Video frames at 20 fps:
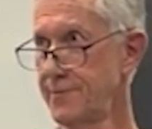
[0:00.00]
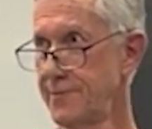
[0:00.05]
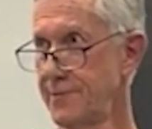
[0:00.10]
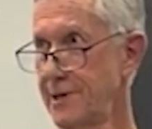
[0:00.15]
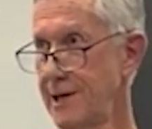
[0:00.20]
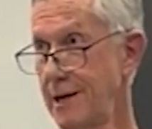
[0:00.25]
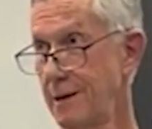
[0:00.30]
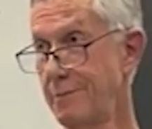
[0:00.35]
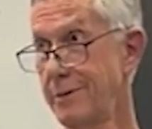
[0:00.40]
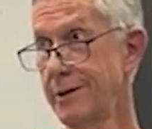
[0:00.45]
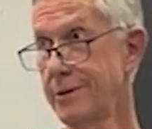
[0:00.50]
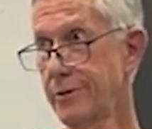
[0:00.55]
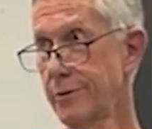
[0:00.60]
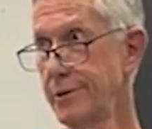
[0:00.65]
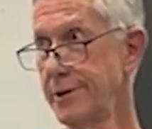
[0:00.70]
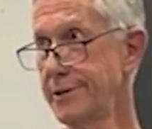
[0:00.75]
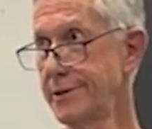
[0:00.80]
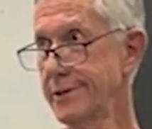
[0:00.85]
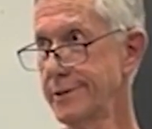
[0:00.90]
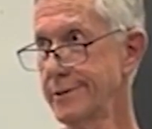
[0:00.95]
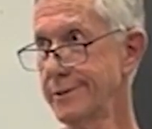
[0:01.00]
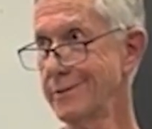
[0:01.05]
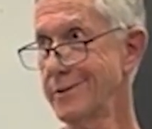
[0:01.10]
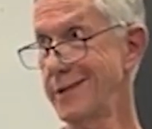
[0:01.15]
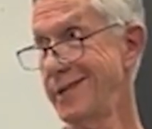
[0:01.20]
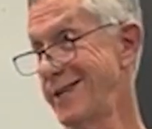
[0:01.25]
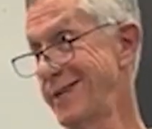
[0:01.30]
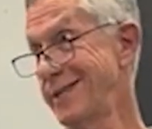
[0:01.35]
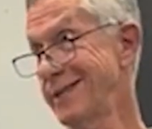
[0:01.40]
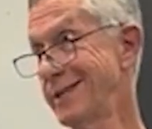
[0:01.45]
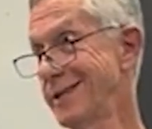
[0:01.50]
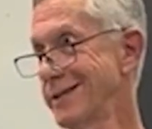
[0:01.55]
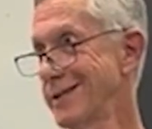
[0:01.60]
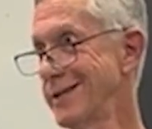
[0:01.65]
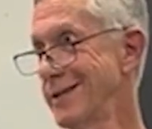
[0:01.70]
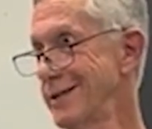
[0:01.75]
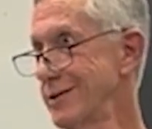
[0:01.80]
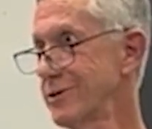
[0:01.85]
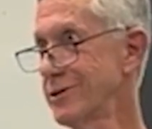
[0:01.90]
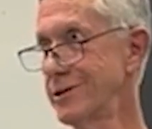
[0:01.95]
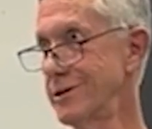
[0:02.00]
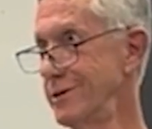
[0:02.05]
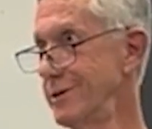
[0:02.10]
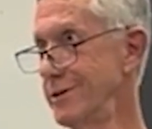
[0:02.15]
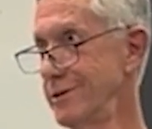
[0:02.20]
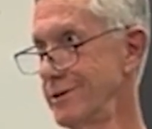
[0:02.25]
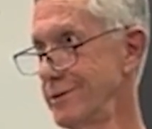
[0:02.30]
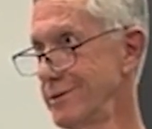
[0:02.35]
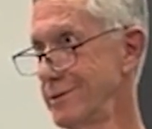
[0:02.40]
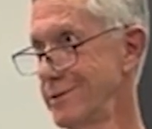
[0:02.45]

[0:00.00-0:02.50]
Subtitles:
Or how about the reason, well, I had nothing else to do?